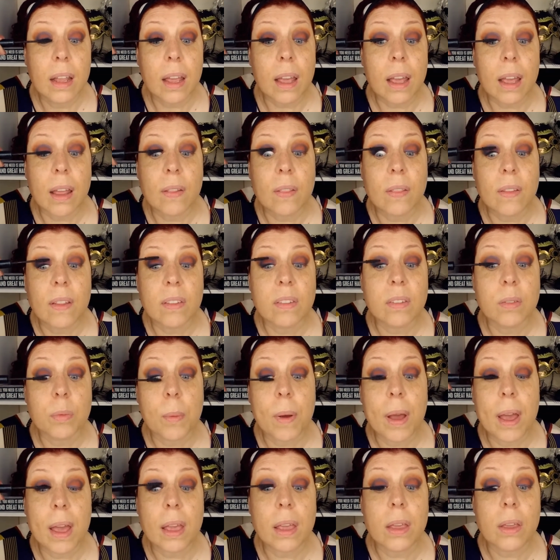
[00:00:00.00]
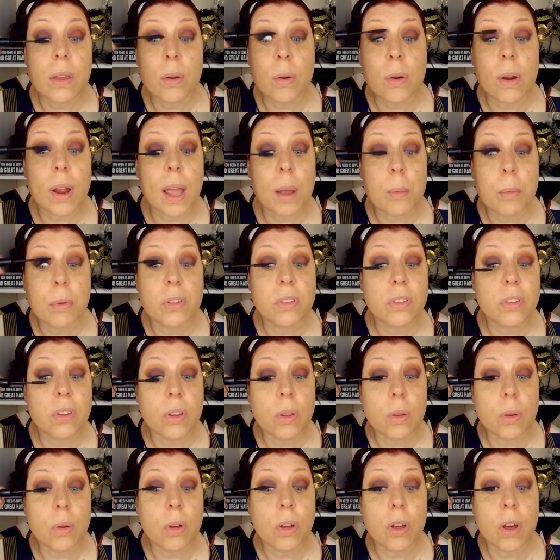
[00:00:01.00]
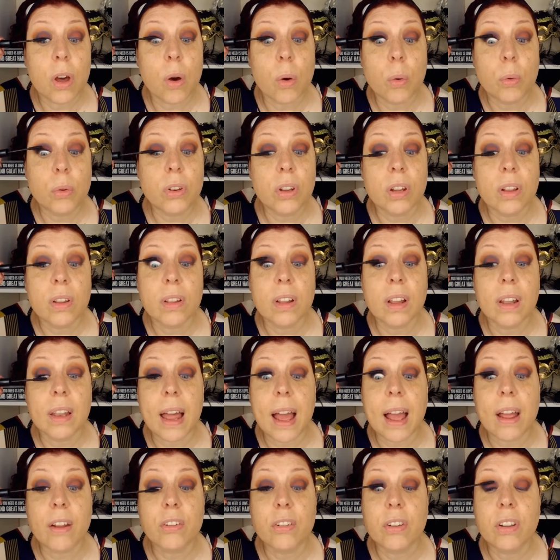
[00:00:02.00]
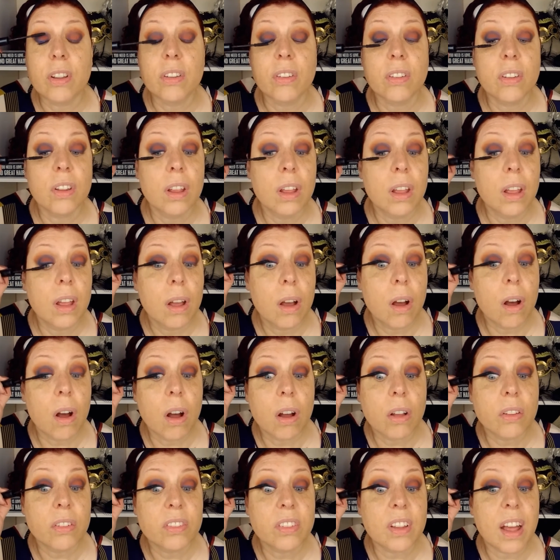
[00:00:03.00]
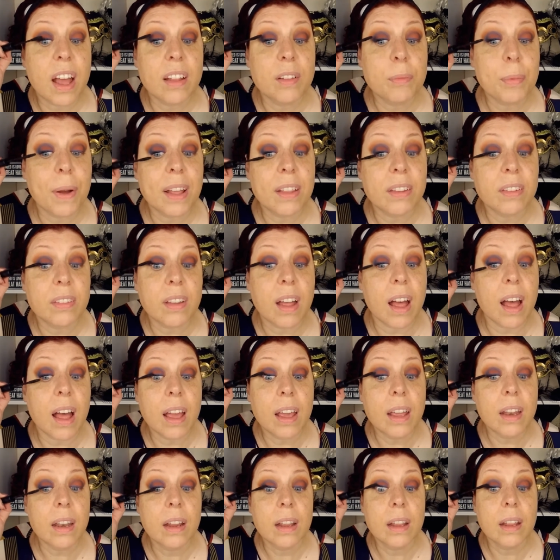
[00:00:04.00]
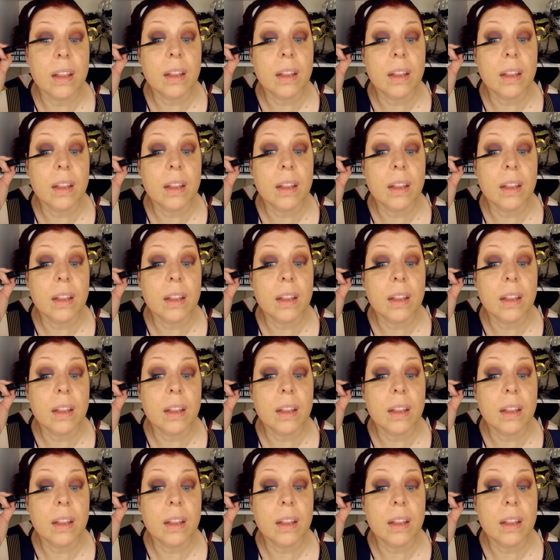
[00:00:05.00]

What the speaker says: And this way you're able to coat the lashes side by side.